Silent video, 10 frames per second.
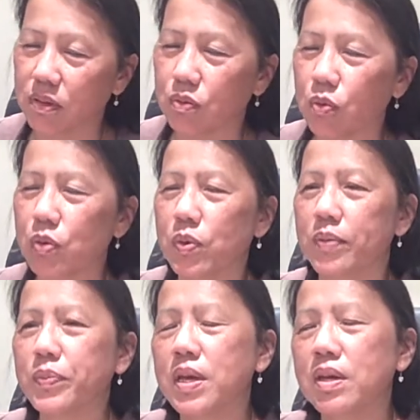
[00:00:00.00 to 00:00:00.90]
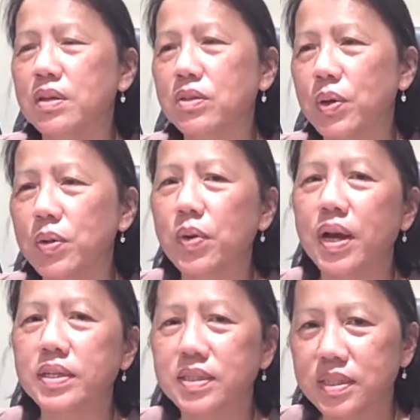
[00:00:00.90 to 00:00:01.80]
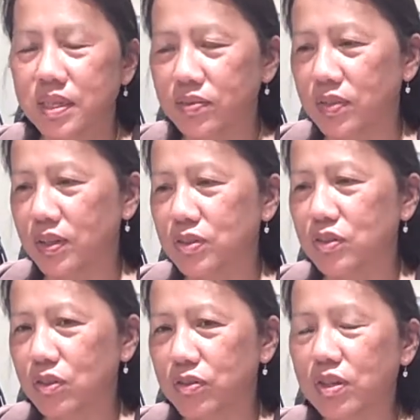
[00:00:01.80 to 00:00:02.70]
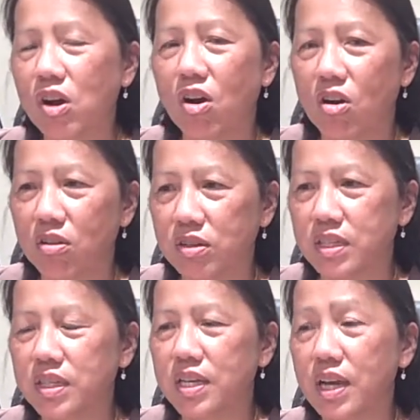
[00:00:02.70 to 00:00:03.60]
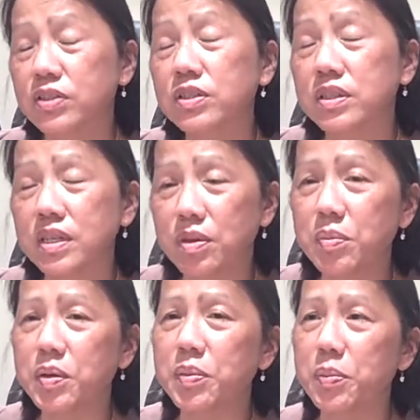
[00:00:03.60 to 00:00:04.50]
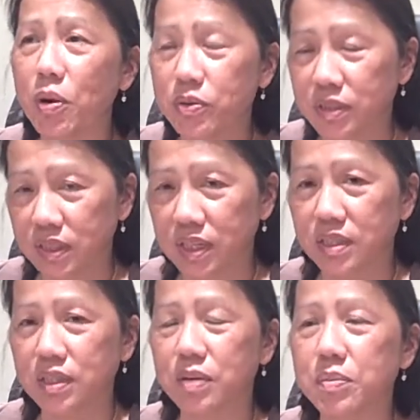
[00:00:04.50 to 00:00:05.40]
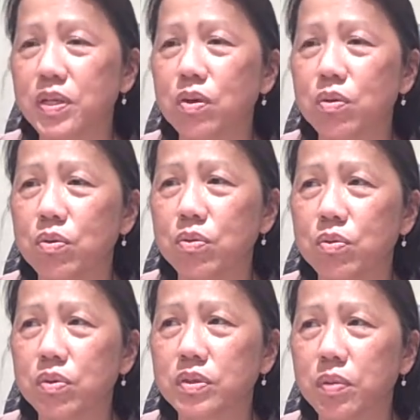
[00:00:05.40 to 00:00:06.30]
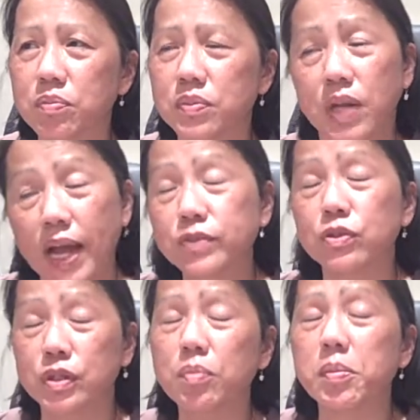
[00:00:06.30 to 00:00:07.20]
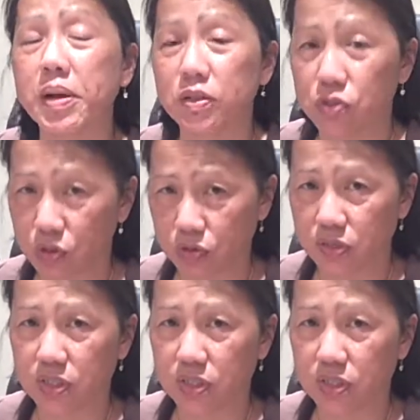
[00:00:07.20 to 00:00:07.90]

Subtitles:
work well. So anyway, I did give Dr. Salz a call, and he actually emailed me personally to let me know answer some of my concerns.